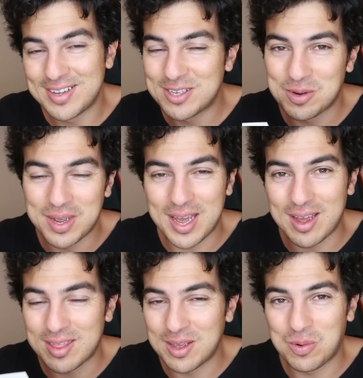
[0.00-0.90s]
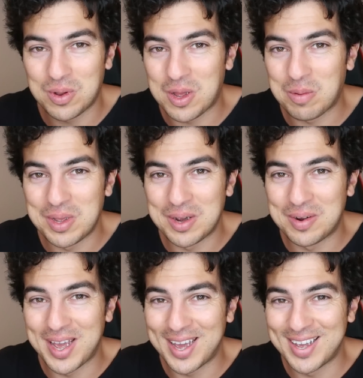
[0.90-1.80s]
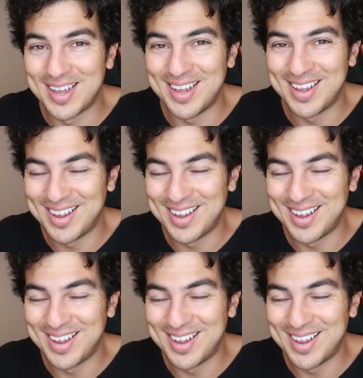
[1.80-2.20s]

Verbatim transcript: It's okay. I think we'll all be okay.